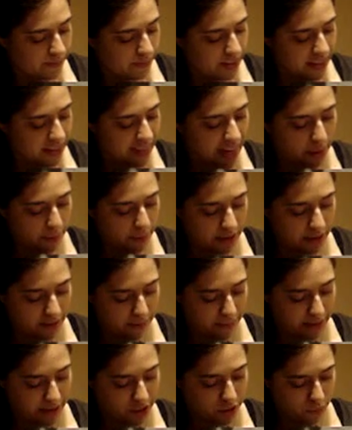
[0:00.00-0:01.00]
and that will give
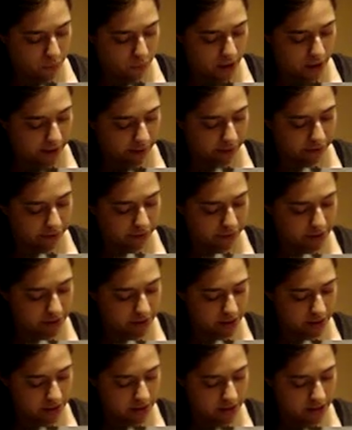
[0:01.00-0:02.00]
me 12.
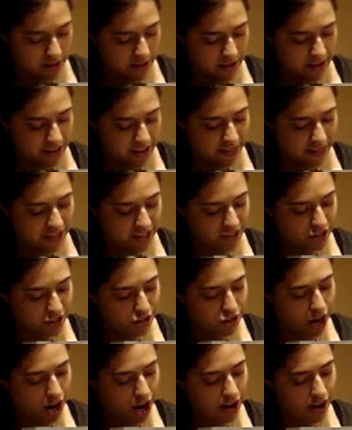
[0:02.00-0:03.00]
The
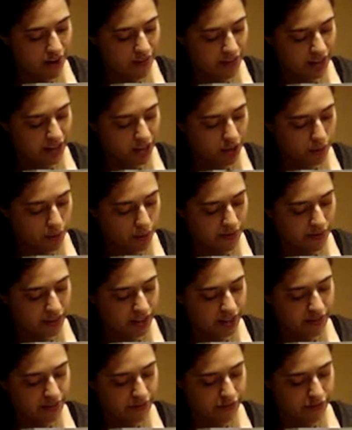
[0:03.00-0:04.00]
start of an equivalent